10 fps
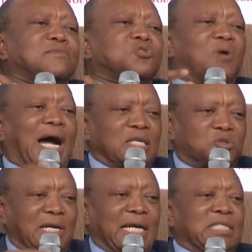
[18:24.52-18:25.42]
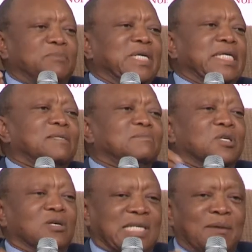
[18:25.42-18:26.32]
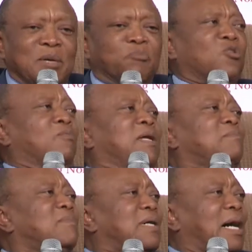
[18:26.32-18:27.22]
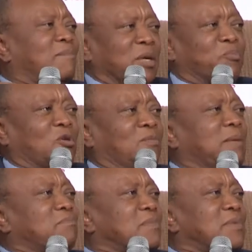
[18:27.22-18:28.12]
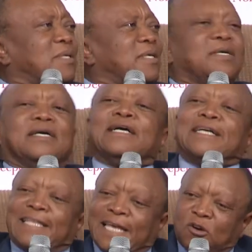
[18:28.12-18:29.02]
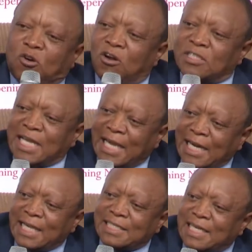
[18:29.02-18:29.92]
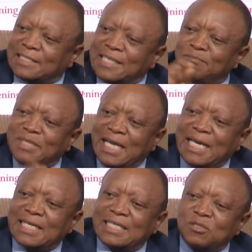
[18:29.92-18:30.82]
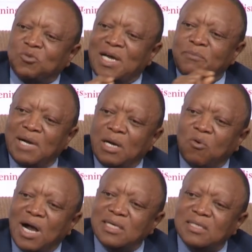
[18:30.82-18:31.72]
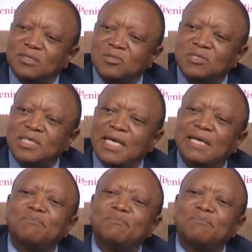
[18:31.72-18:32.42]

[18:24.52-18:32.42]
to isolate me because I'm a problem. I'm the problem. They called some directors one by one to say,